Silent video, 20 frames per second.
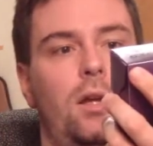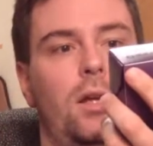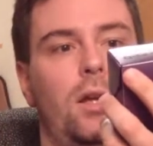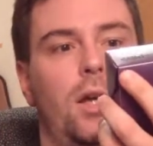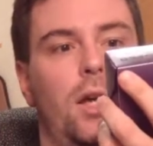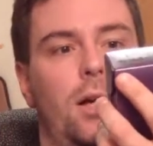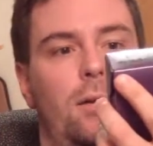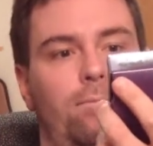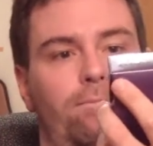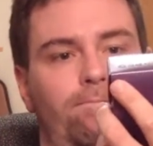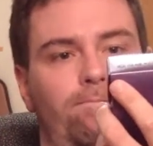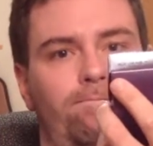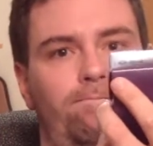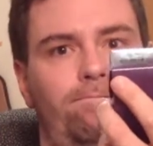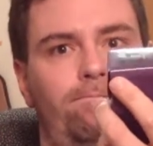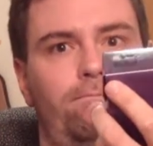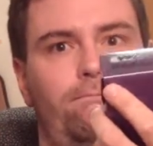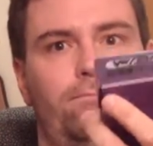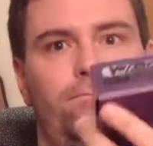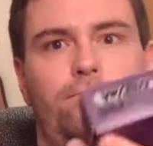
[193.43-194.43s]

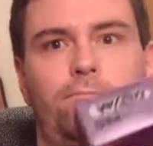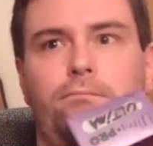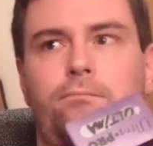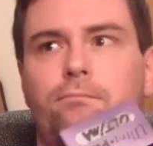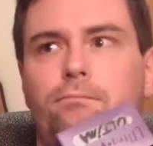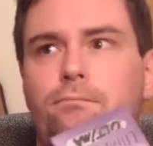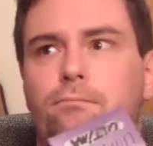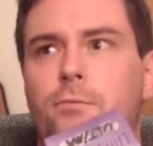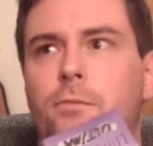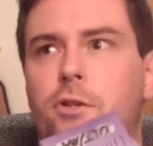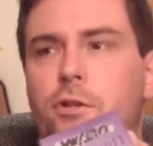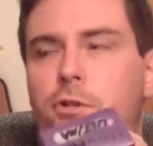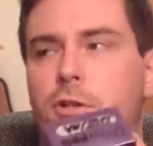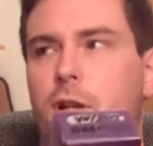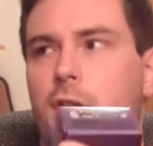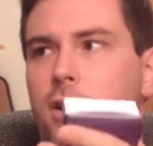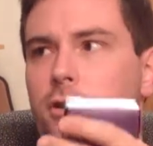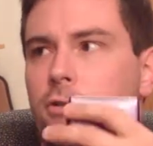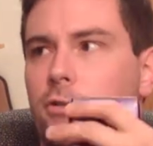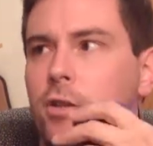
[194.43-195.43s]
Um,
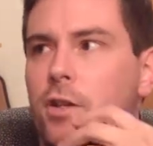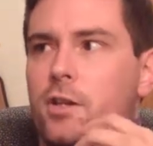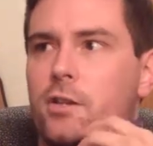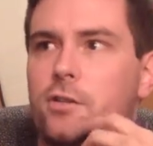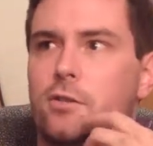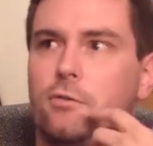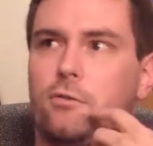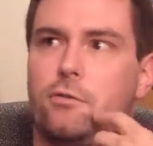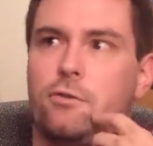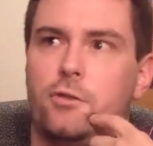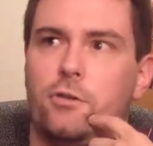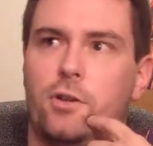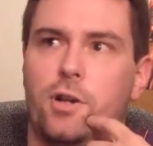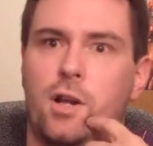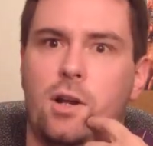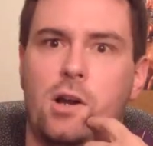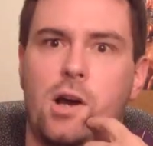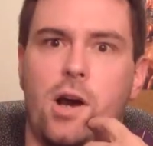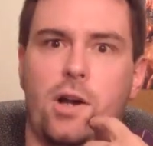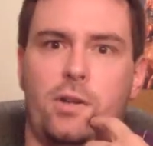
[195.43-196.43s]
should I do this or should
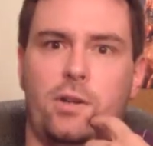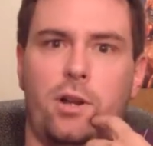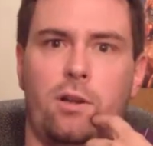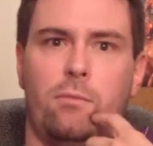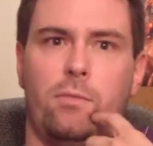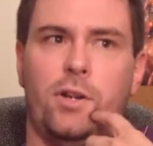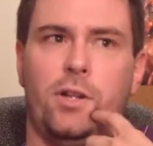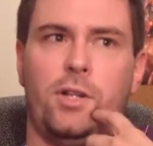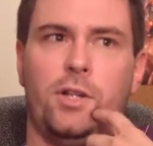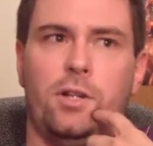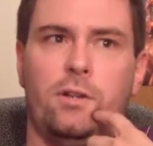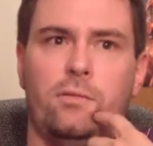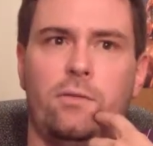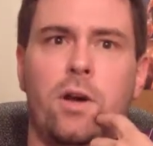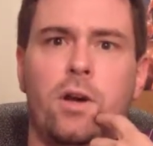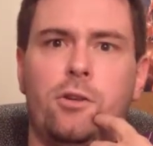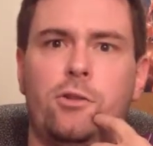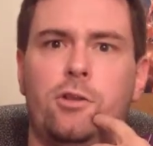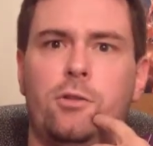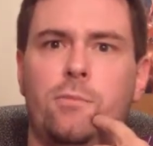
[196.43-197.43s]
I not? I don't want to
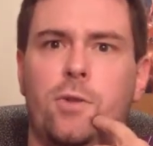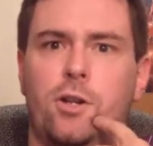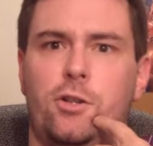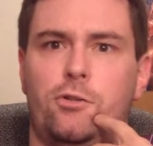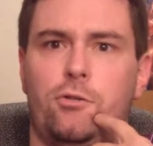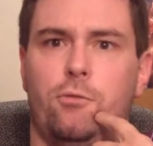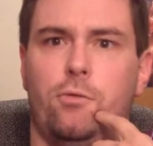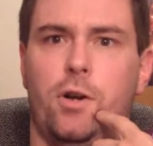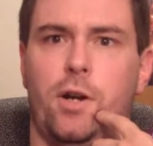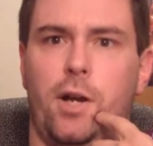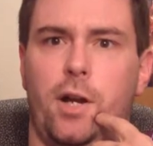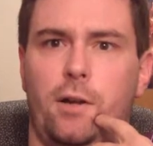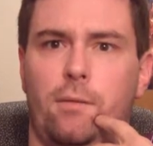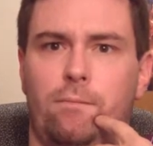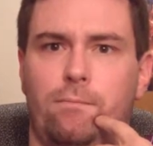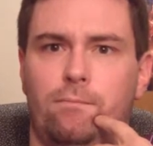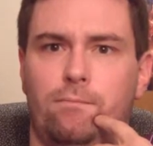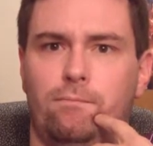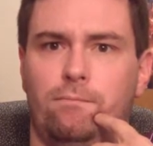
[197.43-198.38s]
give too much away.